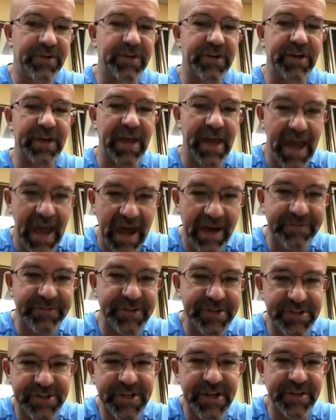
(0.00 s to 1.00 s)
They're going to have
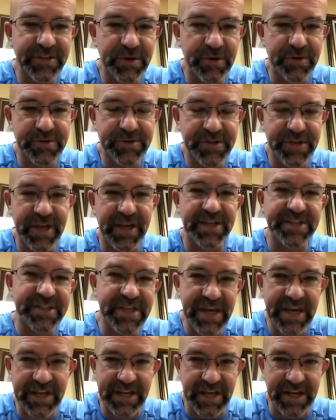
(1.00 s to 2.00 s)
to see those things
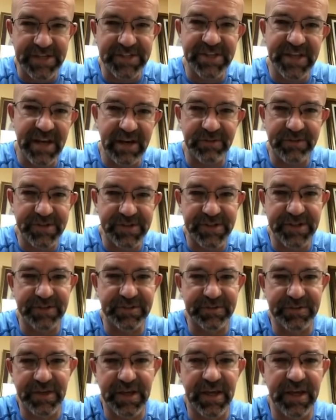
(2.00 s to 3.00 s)
in us every
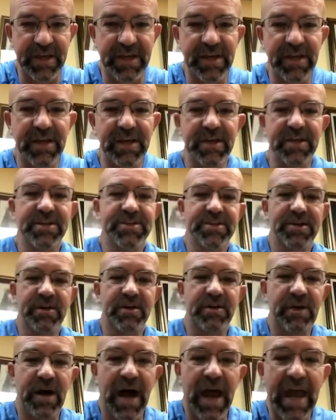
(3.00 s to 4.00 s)
single day.
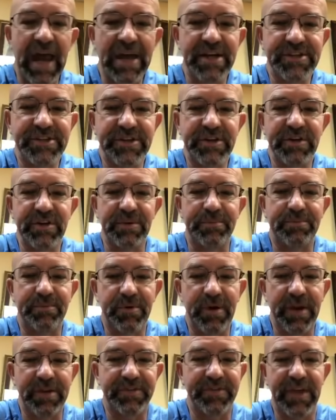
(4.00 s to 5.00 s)
So I ask you to
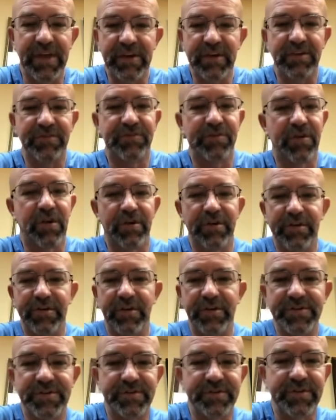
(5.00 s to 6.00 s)
pray, and thank you for all
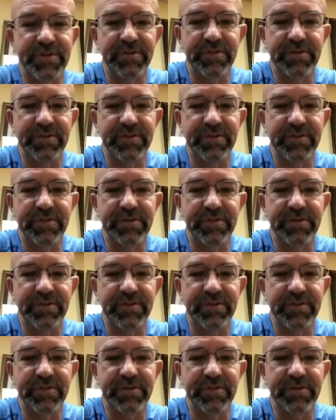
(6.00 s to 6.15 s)
those.